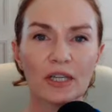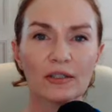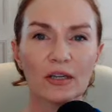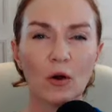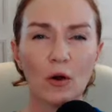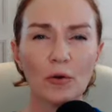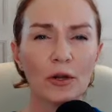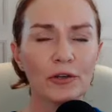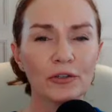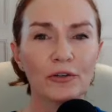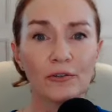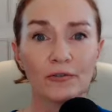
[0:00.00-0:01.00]
that hold
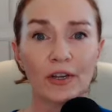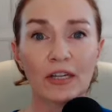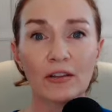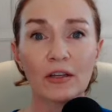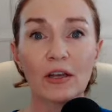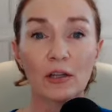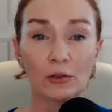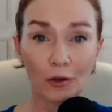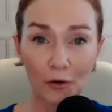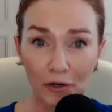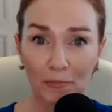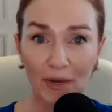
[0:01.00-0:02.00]
on to your faith,
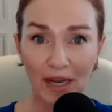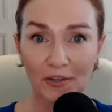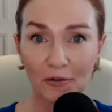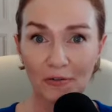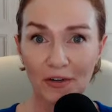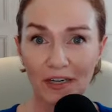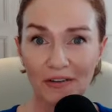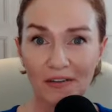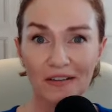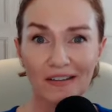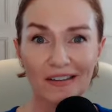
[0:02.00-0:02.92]
learn about your faith.